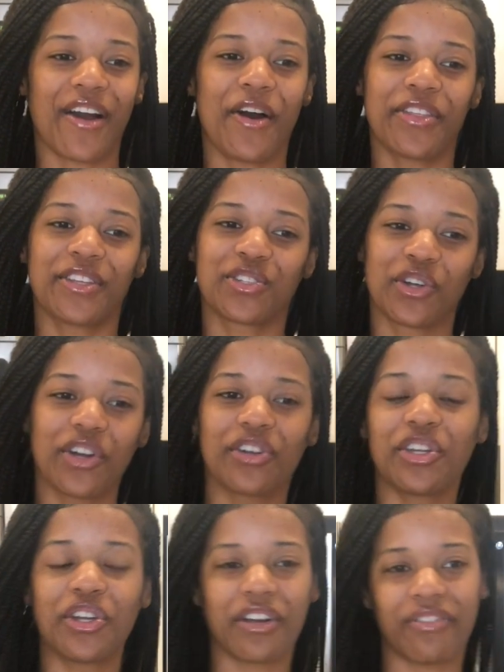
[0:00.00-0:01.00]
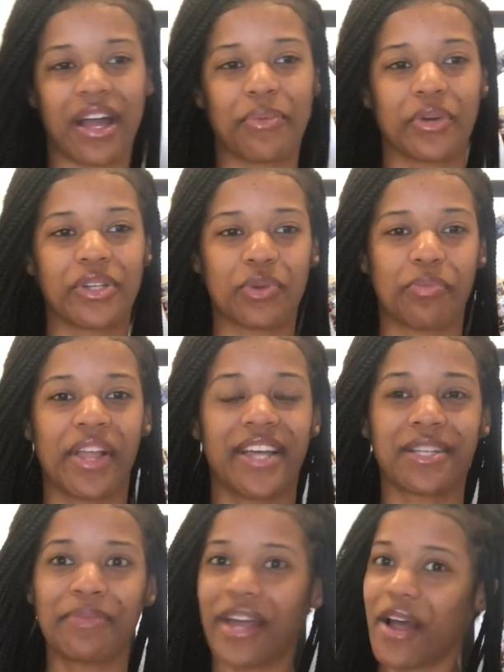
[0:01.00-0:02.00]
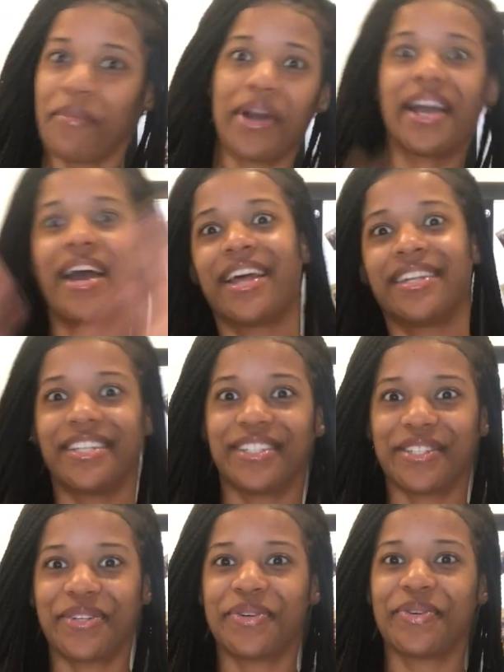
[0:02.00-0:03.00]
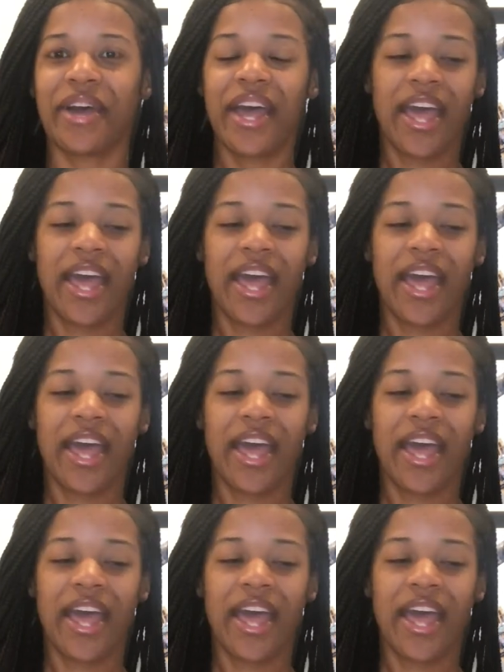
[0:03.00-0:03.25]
oh, this girl cured her fibroids with plants. I'm like, oh my God, I did too.